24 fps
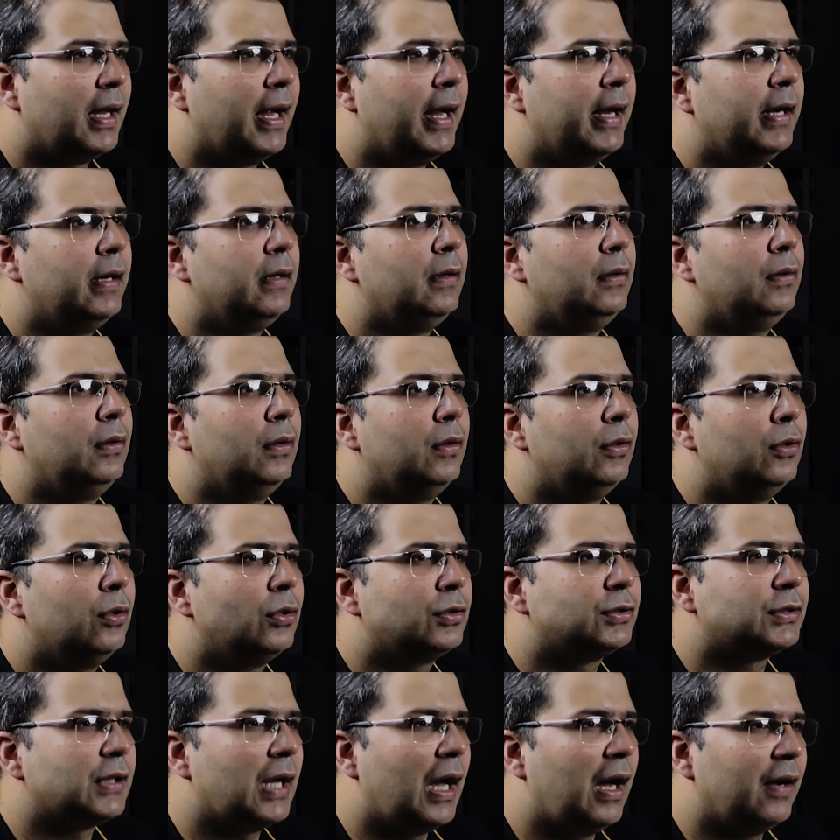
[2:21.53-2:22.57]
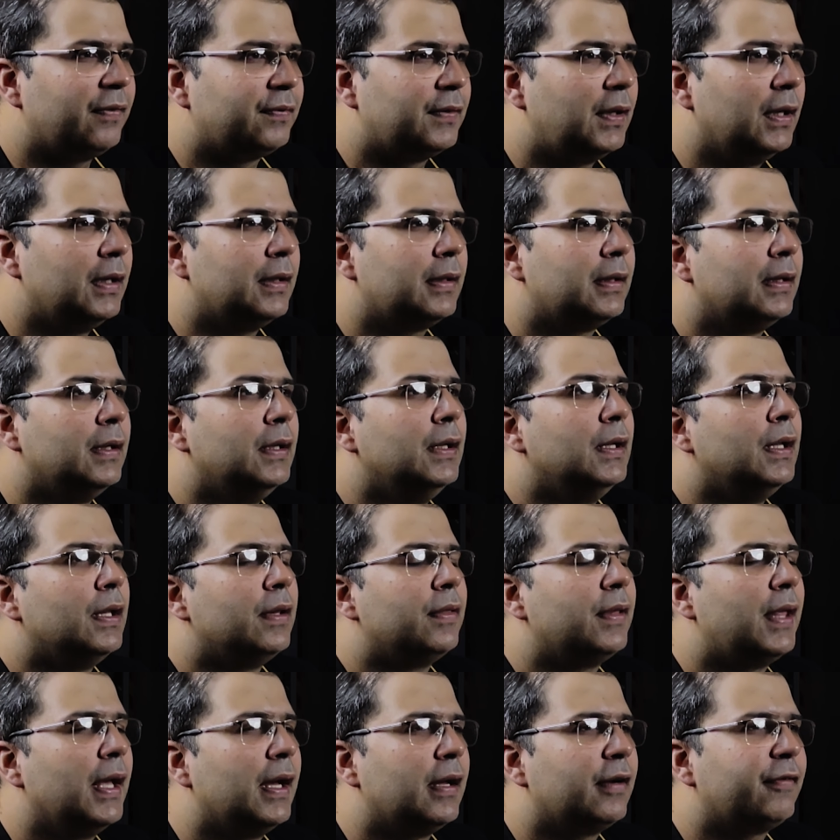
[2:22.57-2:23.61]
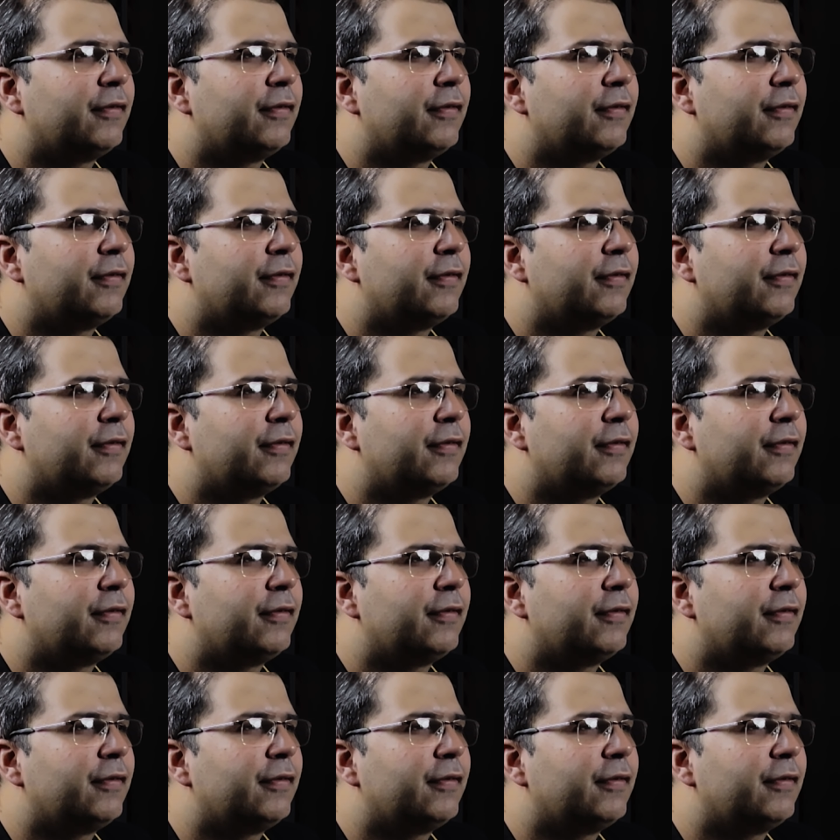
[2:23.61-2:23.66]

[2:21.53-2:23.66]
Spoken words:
and looks after their